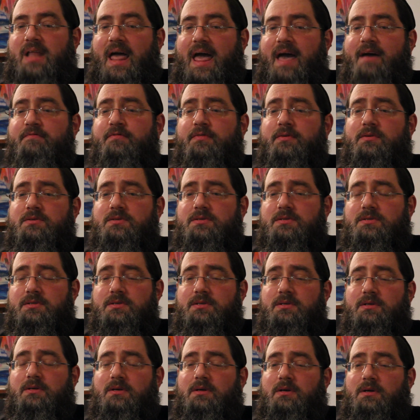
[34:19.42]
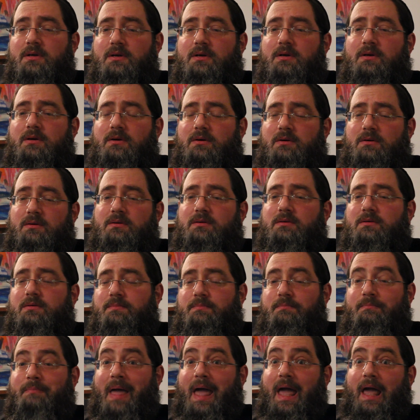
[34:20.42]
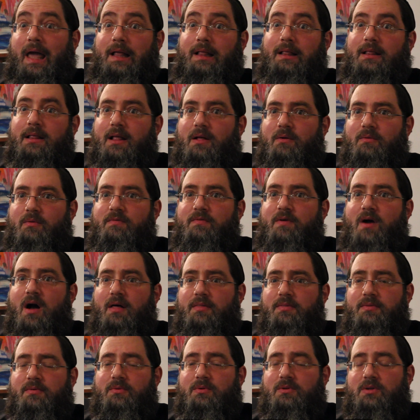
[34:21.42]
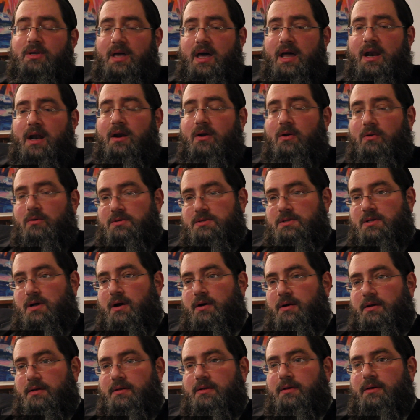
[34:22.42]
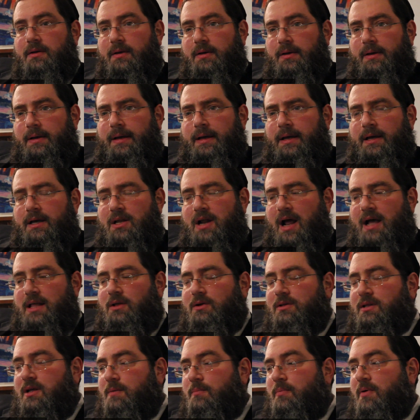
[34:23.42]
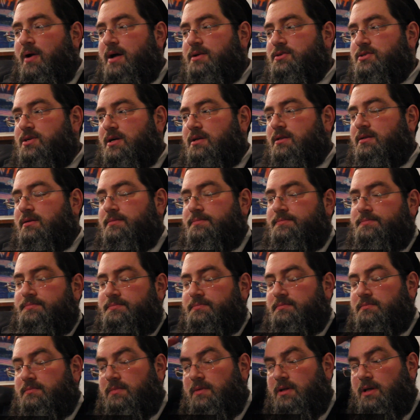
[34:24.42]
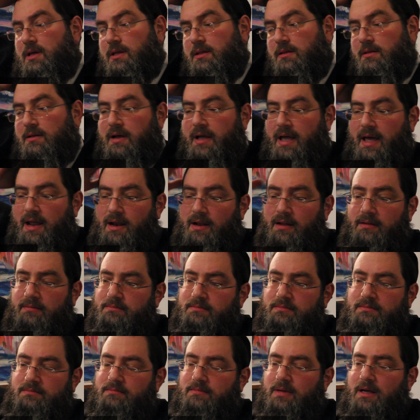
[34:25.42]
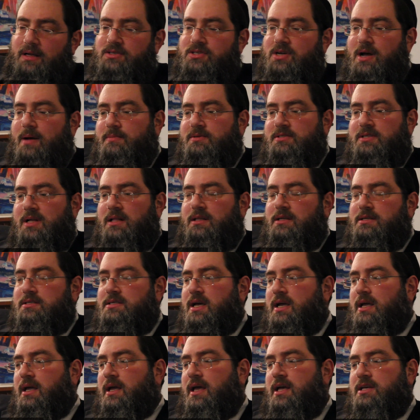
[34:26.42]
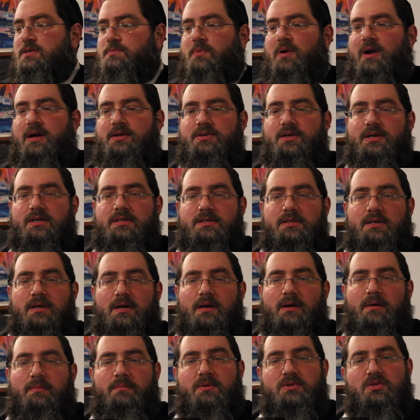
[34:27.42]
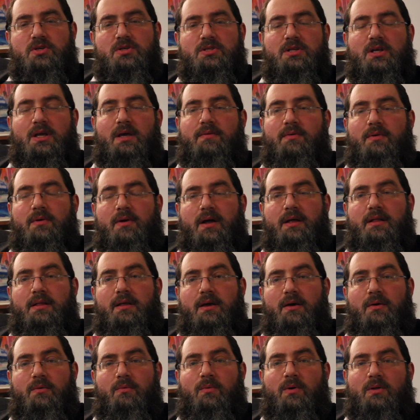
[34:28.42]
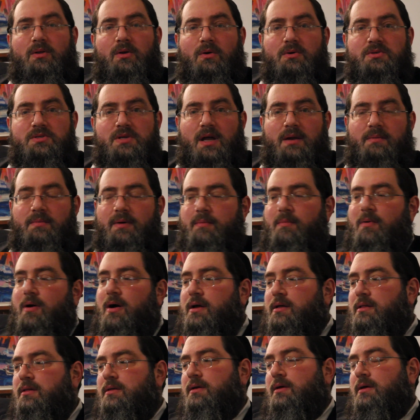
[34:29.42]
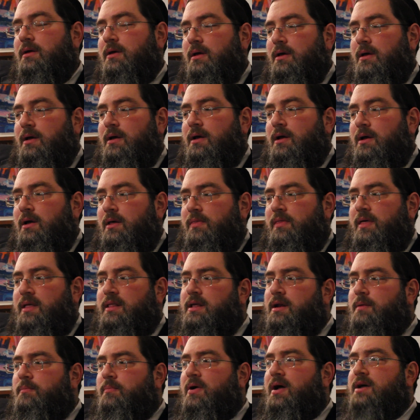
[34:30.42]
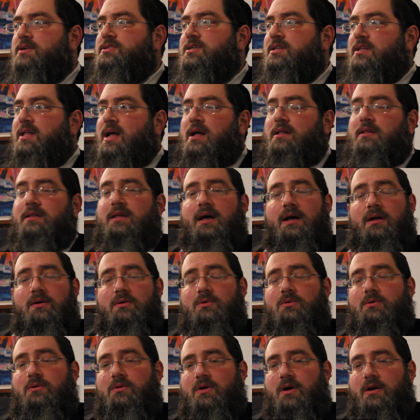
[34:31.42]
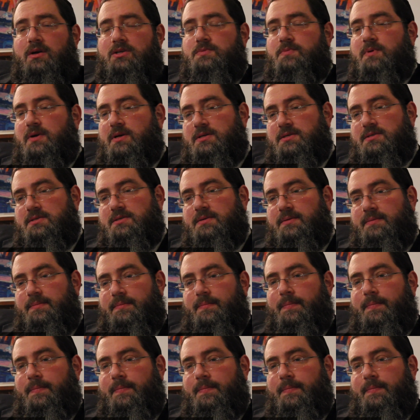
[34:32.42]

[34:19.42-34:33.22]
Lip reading: efforts or pain that we've gone through to get it all started. I looked at a project, and again, my job is not to second guess projects, but just to give you an idea of what goes on in my mind. They did a project downtown called Art Space.